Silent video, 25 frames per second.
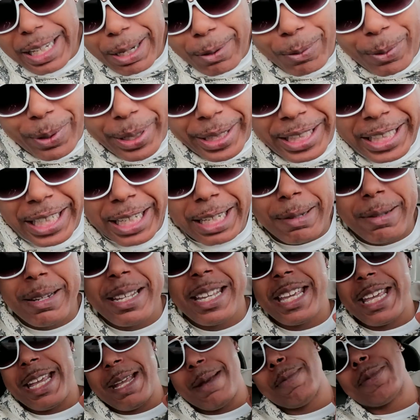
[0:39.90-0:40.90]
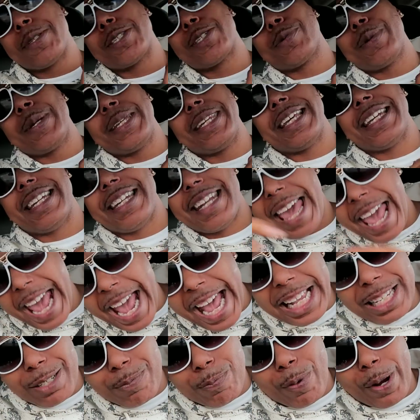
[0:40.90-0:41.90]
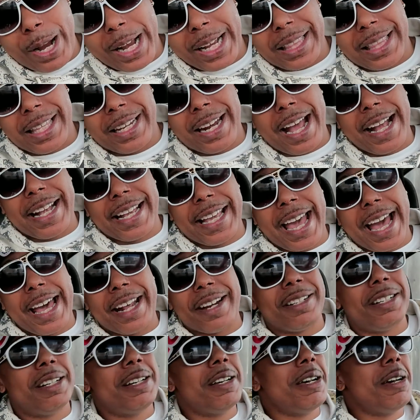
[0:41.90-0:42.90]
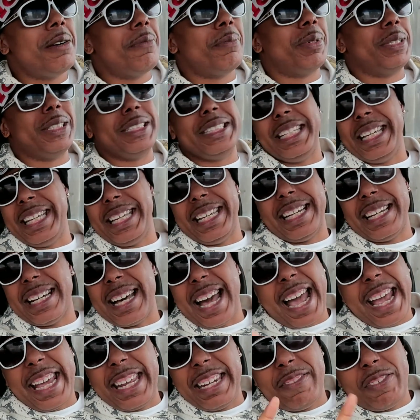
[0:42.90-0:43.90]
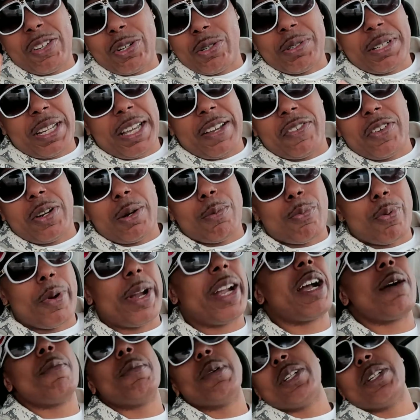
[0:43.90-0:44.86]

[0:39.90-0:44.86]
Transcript: get one in between the last prank that I got her, but yeah, I ain't even gonna give her a break.